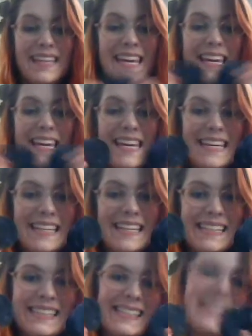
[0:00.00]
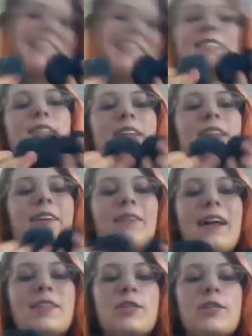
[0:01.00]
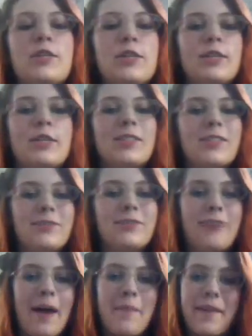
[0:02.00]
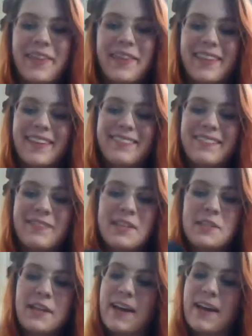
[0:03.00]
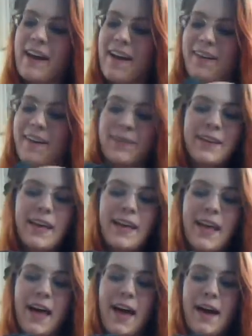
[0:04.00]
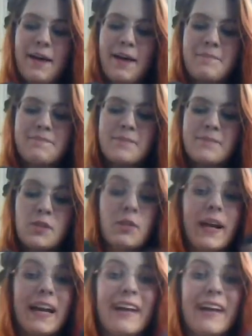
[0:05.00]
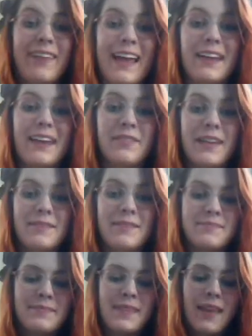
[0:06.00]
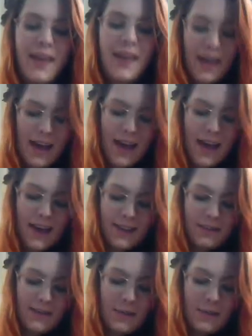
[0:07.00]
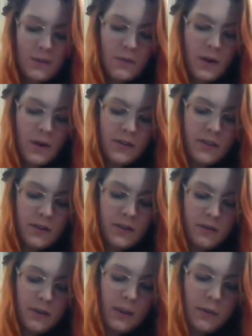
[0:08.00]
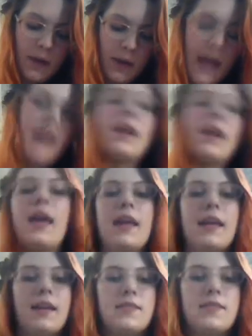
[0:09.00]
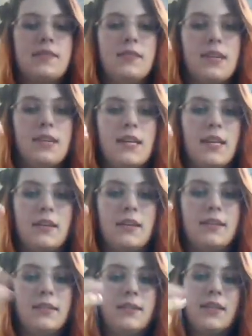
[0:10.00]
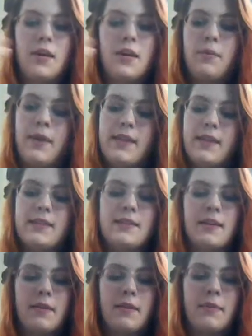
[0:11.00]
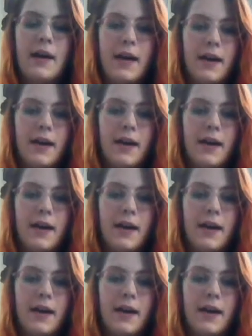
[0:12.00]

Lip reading: These little round circles of fabric that we just cut out. So I cut out 8 of them, and so you want to thread a nice sturdy needle with some